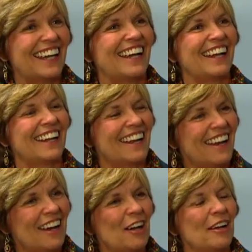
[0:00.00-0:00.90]
And
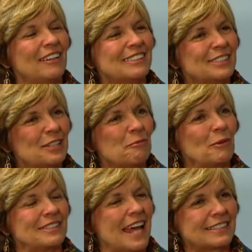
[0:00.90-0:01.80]

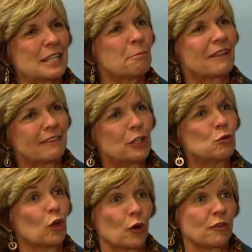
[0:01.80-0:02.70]
was that something that
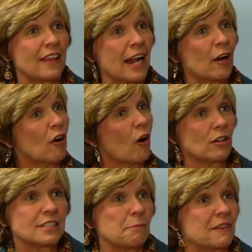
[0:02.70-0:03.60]
you learned there or
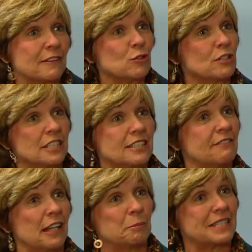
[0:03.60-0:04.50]
something that you just
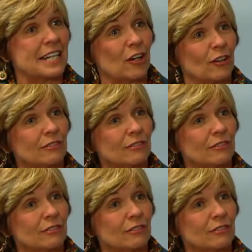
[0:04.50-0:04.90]
developed here?